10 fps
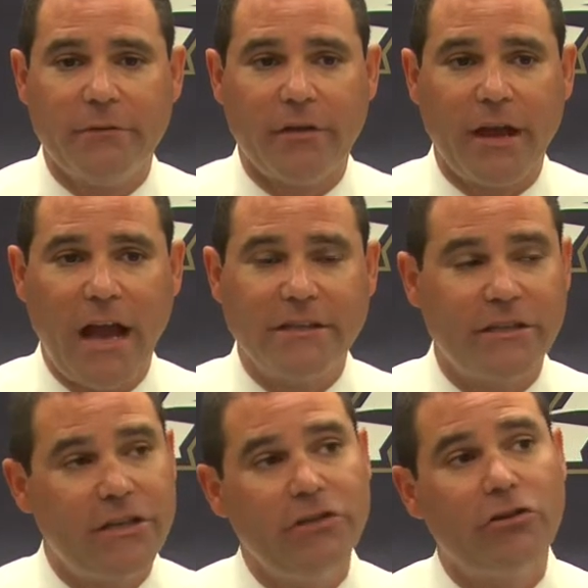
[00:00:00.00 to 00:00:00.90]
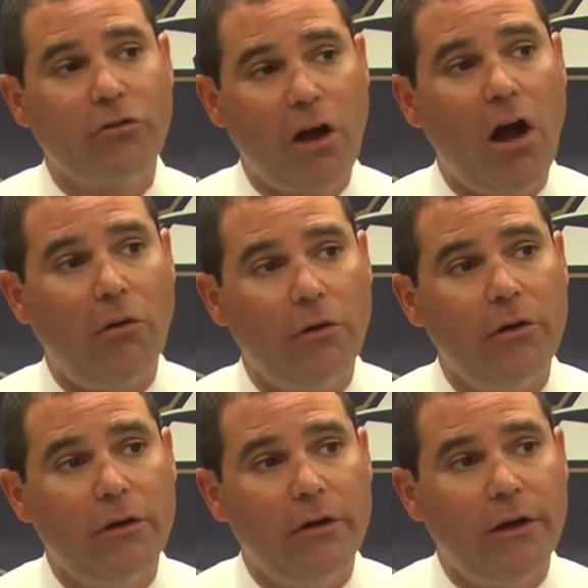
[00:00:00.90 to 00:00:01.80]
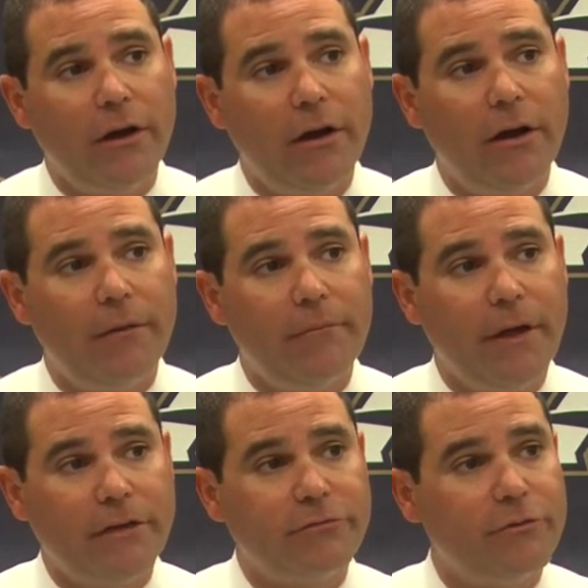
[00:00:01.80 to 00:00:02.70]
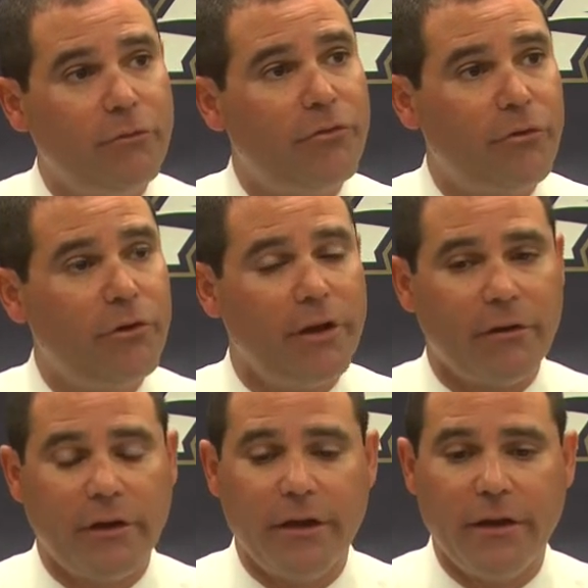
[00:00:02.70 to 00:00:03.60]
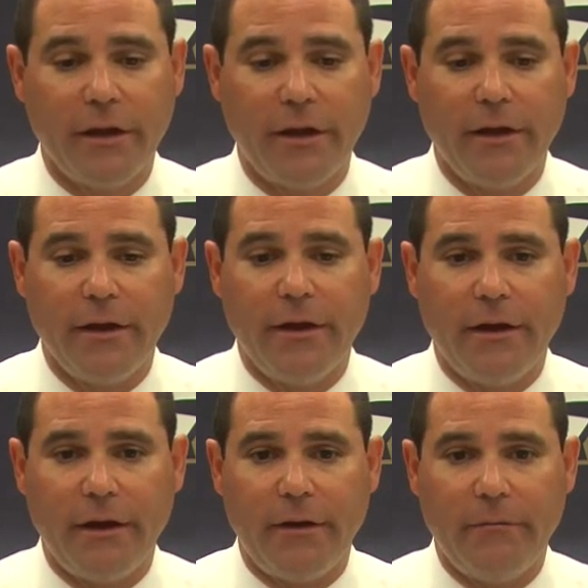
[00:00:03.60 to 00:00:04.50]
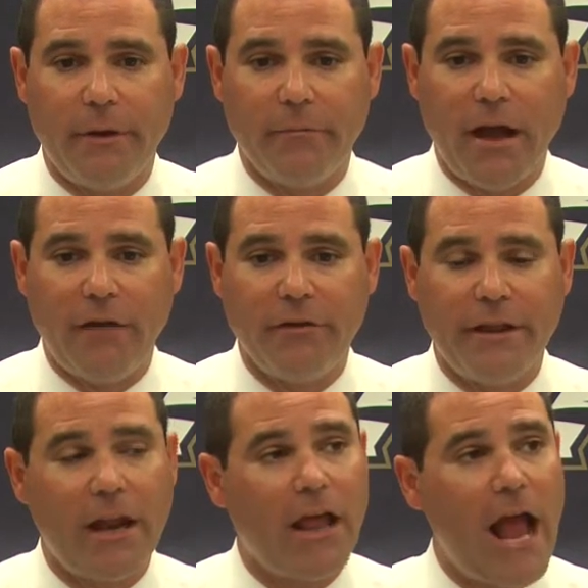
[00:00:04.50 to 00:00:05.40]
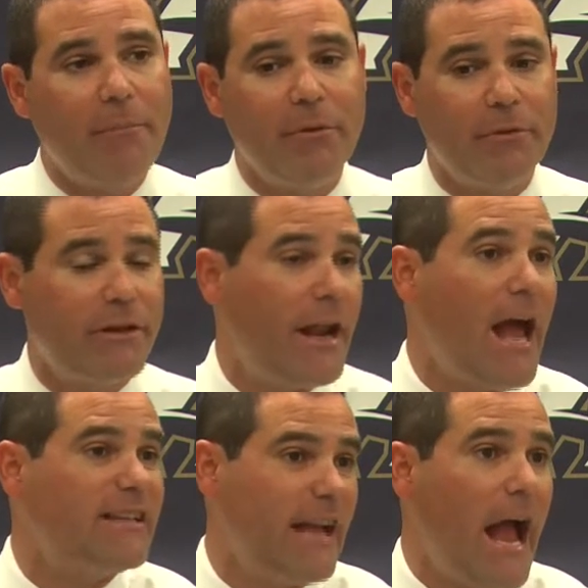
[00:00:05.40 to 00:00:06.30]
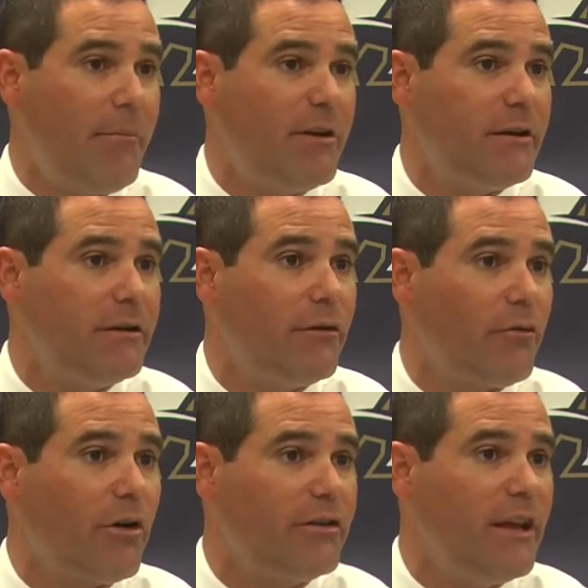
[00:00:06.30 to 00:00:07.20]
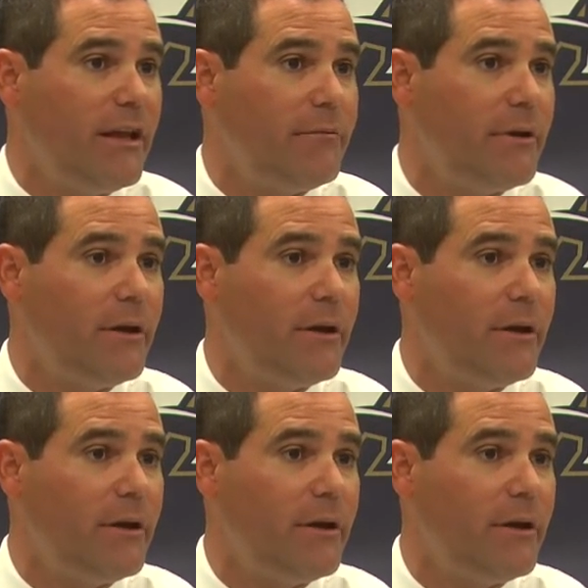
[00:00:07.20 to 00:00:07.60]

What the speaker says: some other guys to continue to grow as we move through here. And I'm confident that'll happen, but that has to happen, for our team.